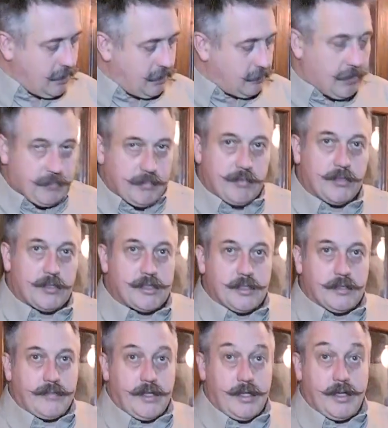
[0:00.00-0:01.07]
You might be watching
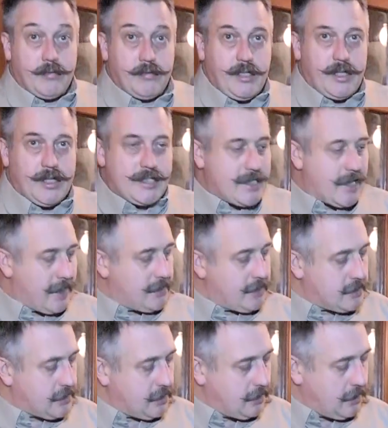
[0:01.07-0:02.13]
the video in years
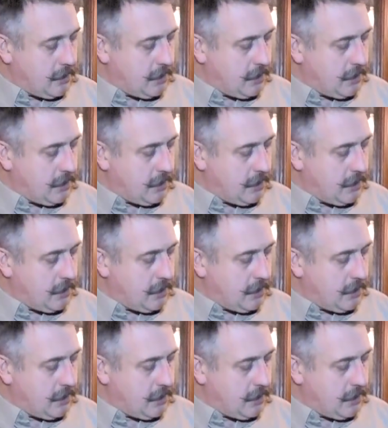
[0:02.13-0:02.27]
hence.